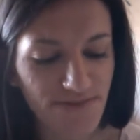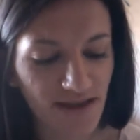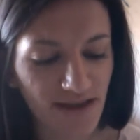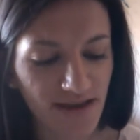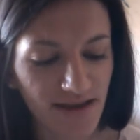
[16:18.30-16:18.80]

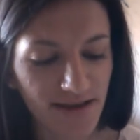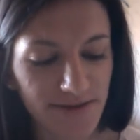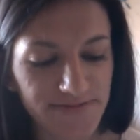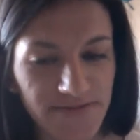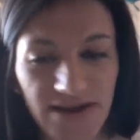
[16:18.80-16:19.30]

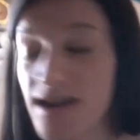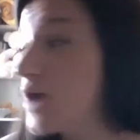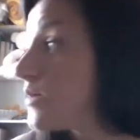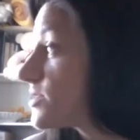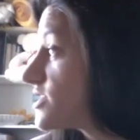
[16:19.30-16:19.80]
And
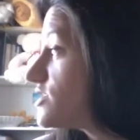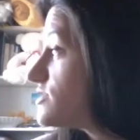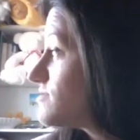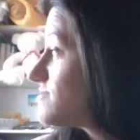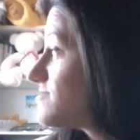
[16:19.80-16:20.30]
now I'm
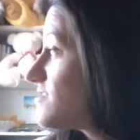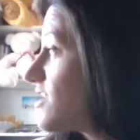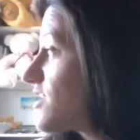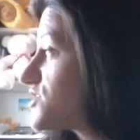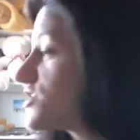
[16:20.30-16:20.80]
gonna
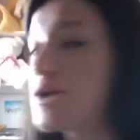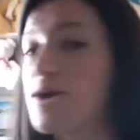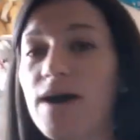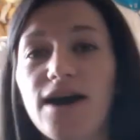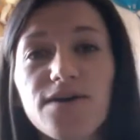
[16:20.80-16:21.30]
actually
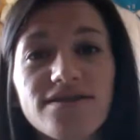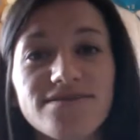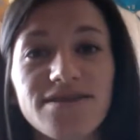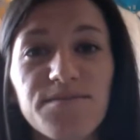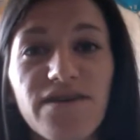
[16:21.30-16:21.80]
go out,
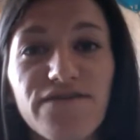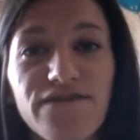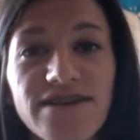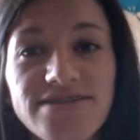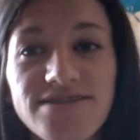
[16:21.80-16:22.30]
see my
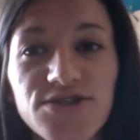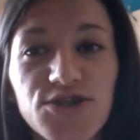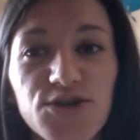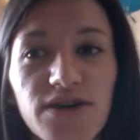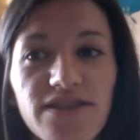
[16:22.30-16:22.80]
friends,
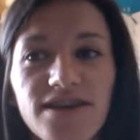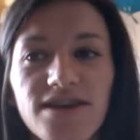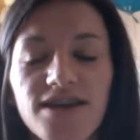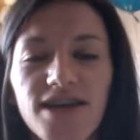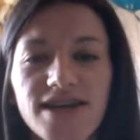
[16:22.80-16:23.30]
enjoy
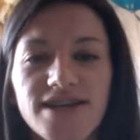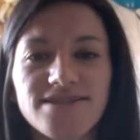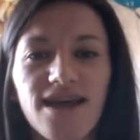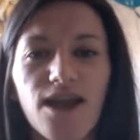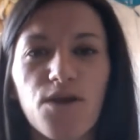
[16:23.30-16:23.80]
the
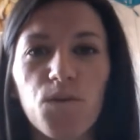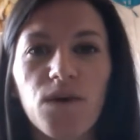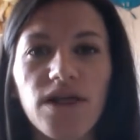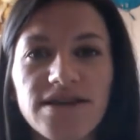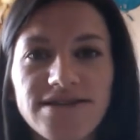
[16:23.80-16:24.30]
sun
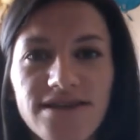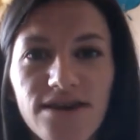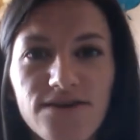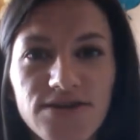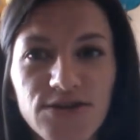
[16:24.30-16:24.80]
while it's
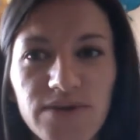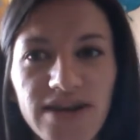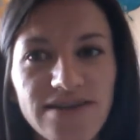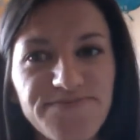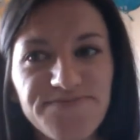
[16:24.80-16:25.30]
here in
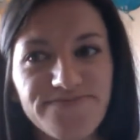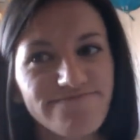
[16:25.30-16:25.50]
Sweden.